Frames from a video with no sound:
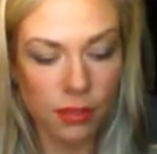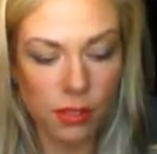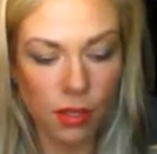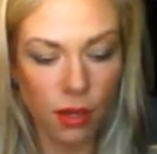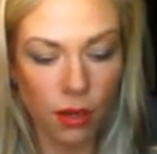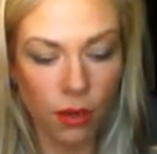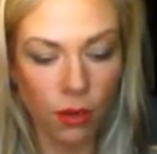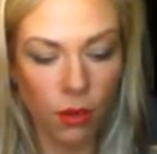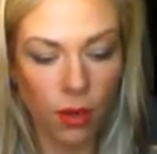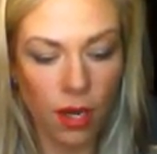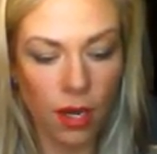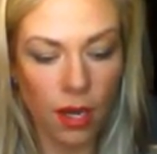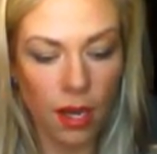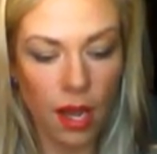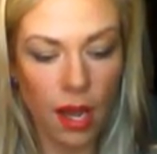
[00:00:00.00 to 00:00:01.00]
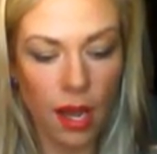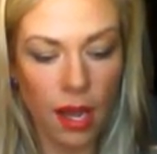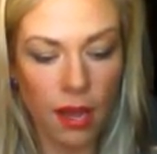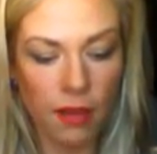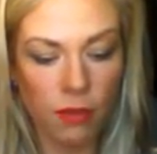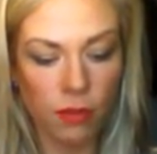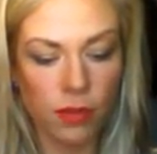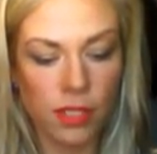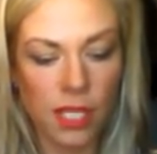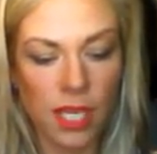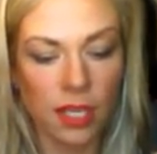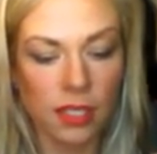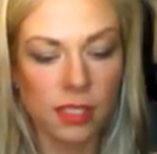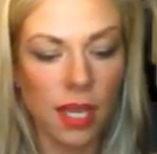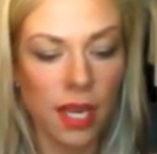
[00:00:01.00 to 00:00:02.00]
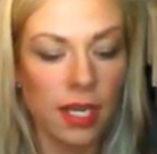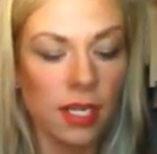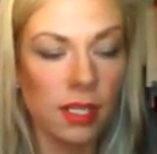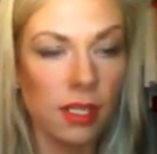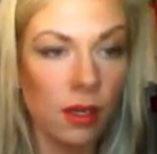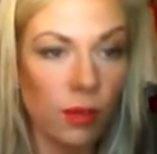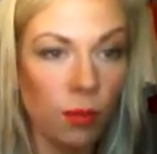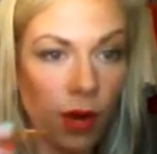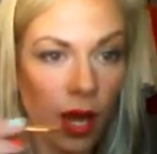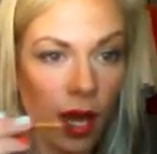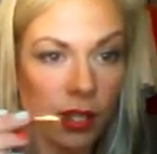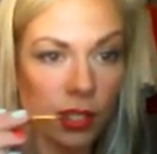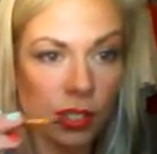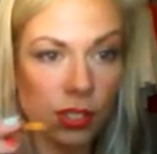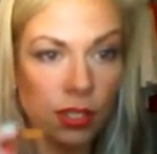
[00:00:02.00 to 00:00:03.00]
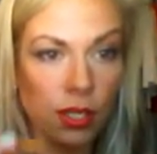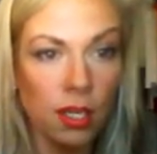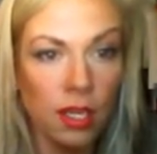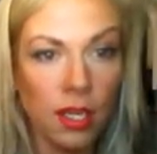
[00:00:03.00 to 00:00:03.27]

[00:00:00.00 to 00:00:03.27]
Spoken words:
So I take a tiny little brush,